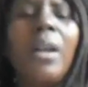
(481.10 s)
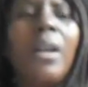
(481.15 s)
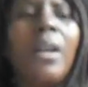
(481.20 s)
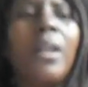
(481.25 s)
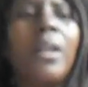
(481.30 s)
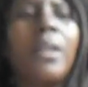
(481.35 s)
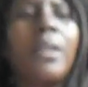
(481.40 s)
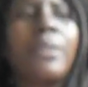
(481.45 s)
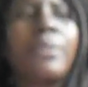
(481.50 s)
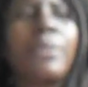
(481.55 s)

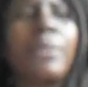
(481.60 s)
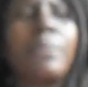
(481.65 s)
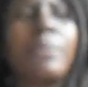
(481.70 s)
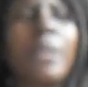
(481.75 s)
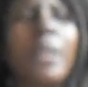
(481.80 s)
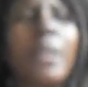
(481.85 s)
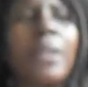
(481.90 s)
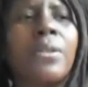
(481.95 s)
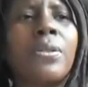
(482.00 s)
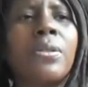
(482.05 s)
Uh, it seems
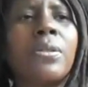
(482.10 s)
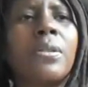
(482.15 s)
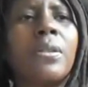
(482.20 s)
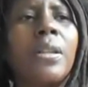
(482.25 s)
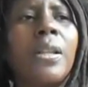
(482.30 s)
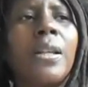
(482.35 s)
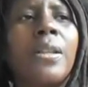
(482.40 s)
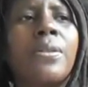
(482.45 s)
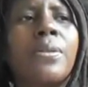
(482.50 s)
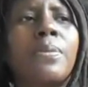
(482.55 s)
like it's
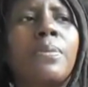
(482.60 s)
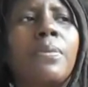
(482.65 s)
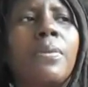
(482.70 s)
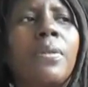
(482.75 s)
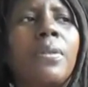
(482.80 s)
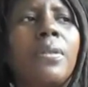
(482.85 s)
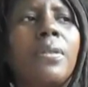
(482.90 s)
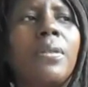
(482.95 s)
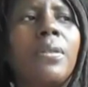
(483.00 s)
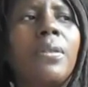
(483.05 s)
it's
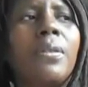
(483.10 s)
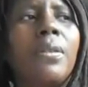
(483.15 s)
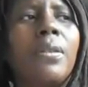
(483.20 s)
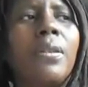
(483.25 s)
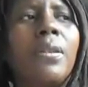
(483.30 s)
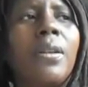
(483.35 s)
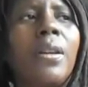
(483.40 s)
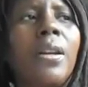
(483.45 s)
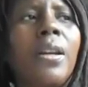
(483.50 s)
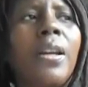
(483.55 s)

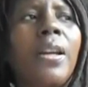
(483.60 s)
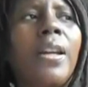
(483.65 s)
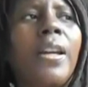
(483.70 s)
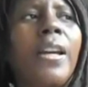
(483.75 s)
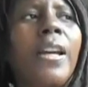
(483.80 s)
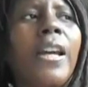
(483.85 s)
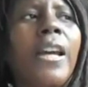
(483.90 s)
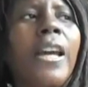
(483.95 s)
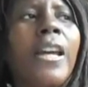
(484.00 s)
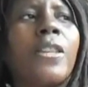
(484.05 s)

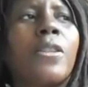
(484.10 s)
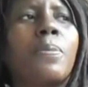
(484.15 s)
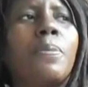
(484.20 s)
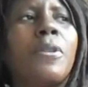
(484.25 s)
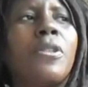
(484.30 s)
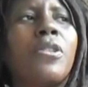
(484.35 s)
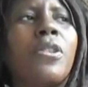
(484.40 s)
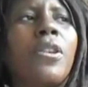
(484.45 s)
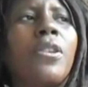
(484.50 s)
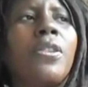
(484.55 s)
it's
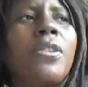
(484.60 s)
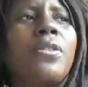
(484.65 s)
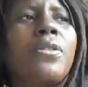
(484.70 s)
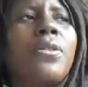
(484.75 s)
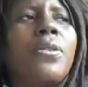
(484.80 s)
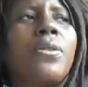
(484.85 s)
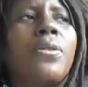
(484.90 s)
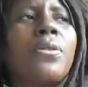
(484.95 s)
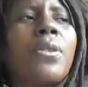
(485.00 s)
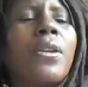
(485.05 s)
been turned
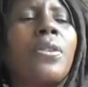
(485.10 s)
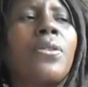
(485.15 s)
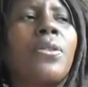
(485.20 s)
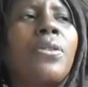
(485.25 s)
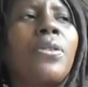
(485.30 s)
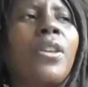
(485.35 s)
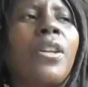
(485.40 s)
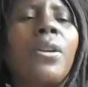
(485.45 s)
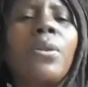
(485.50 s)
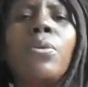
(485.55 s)
into such a
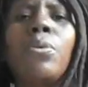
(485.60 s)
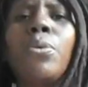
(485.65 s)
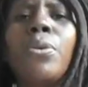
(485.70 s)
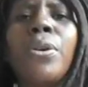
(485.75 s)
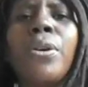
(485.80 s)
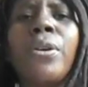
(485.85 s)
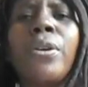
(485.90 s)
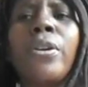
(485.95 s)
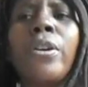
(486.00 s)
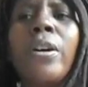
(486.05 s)
thing
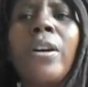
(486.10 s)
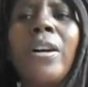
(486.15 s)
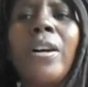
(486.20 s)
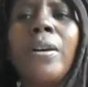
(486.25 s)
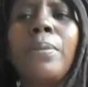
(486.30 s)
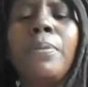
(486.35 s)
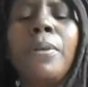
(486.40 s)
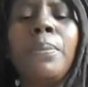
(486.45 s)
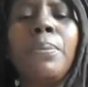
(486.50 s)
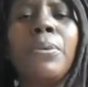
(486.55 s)
where uh,
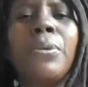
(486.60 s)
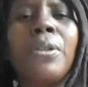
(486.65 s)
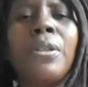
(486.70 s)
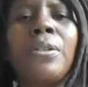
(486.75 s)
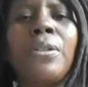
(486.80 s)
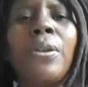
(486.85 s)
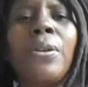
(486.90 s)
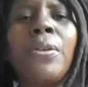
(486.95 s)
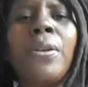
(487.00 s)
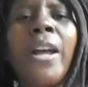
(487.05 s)
people that
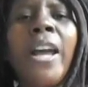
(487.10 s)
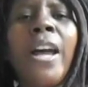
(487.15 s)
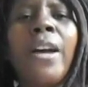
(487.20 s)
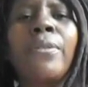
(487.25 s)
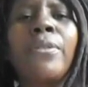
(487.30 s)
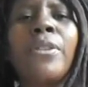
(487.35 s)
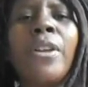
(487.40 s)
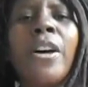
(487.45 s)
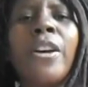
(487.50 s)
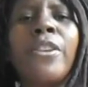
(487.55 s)
don't
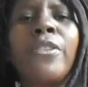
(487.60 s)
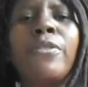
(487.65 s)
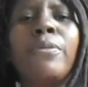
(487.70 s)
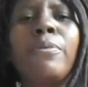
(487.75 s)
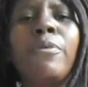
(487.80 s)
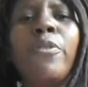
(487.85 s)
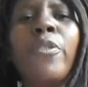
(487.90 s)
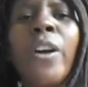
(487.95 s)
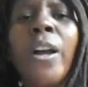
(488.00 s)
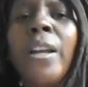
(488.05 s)
have a lot of
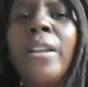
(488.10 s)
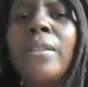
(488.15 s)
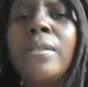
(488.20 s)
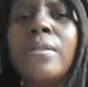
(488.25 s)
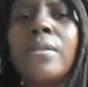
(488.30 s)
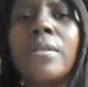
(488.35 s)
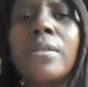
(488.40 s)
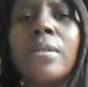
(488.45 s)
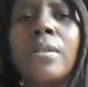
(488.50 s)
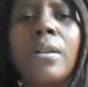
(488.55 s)

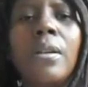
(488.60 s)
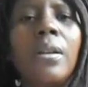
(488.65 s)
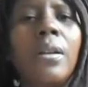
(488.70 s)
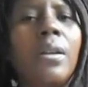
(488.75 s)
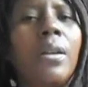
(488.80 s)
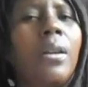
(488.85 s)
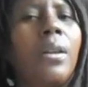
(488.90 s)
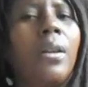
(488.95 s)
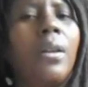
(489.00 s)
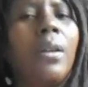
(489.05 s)
funds,
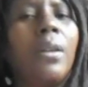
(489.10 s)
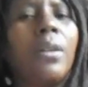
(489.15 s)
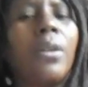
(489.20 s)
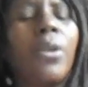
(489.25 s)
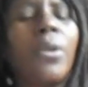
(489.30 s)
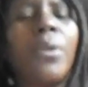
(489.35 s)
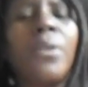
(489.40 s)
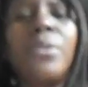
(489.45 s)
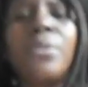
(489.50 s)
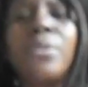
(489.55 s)

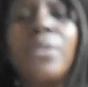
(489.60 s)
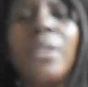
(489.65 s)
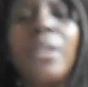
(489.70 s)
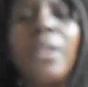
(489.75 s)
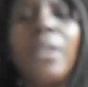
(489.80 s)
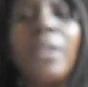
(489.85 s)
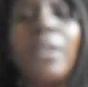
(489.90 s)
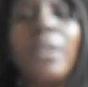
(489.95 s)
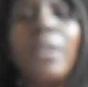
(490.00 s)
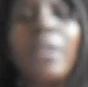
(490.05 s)

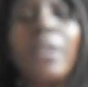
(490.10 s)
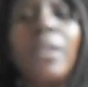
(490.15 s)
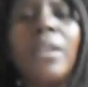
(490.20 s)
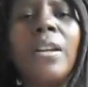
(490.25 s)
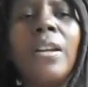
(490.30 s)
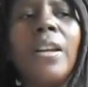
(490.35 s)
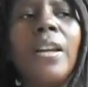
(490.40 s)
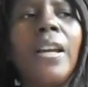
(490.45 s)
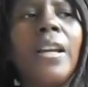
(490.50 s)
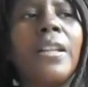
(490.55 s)
currency,
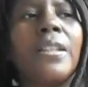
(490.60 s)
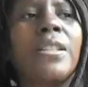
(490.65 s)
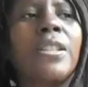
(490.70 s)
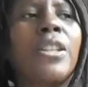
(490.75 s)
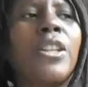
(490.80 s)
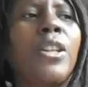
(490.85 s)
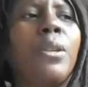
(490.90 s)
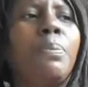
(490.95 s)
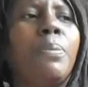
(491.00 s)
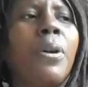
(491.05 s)
to
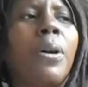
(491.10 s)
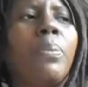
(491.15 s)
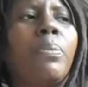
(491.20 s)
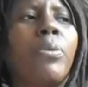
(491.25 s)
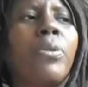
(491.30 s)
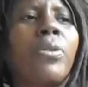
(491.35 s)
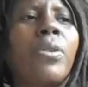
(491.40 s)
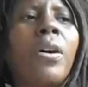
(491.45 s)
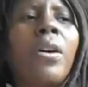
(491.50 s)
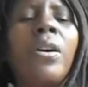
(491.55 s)
keep up
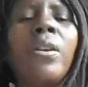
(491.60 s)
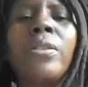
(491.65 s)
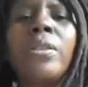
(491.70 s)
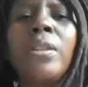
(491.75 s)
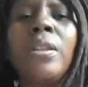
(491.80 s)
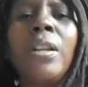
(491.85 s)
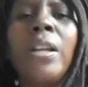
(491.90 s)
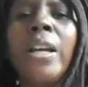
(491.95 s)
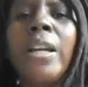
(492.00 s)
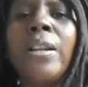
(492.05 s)
with all the
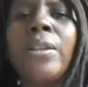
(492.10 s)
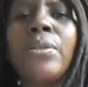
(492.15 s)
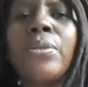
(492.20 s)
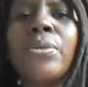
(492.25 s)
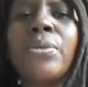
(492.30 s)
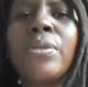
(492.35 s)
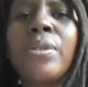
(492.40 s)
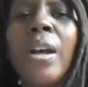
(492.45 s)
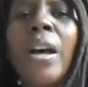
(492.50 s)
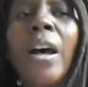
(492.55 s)

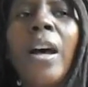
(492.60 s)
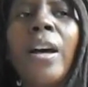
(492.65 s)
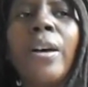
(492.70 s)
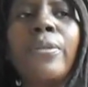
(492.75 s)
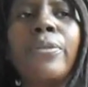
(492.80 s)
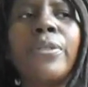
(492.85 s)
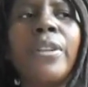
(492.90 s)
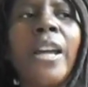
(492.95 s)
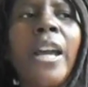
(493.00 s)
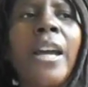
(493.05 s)
latest
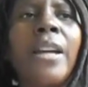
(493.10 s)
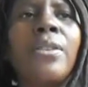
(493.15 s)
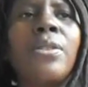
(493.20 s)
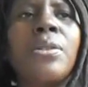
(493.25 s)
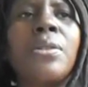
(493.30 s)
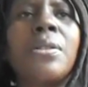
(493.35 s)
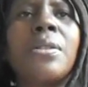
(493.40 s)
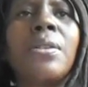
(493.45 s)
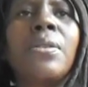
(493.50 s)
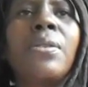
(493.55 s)
stuff,
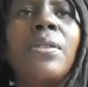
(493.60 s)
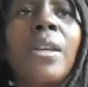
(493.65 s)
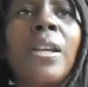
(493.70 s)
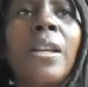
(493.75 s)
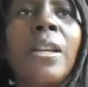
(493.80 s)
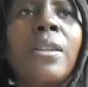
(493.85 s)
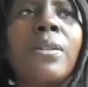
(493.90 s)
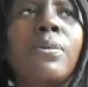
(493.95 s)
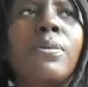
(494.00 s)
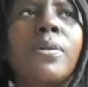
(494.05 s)
gadgets and
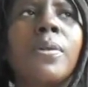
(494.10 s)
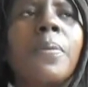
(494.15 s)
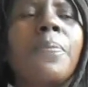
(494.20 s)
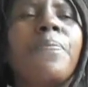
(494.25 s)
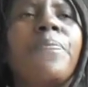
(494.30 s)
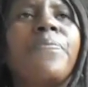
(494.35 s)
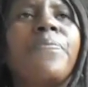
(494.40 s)
things,